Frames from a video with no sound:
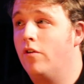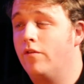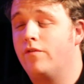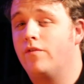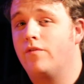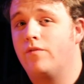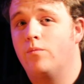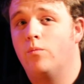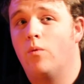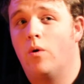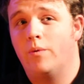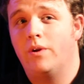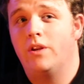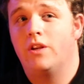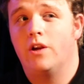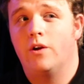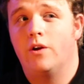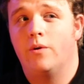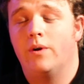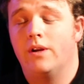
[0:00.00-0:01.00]
of what we
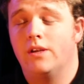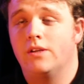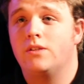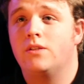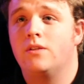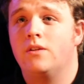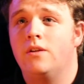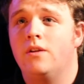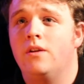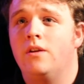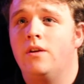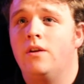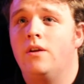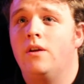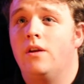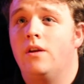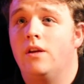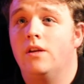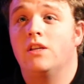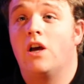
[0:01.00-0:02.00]
do is
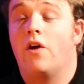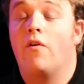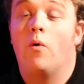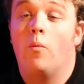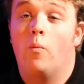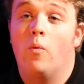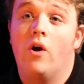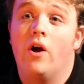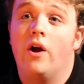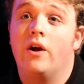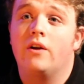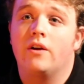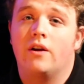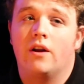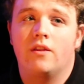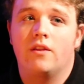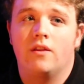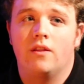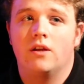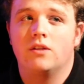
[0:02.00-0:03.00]
is our own work.
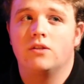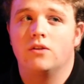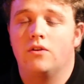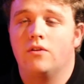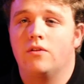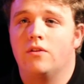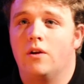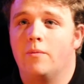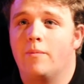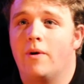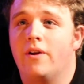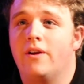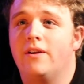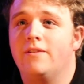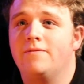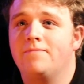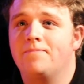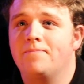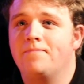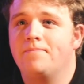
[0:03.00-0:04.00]
I think that's a good thing about
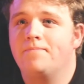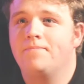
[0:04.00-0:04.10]
it.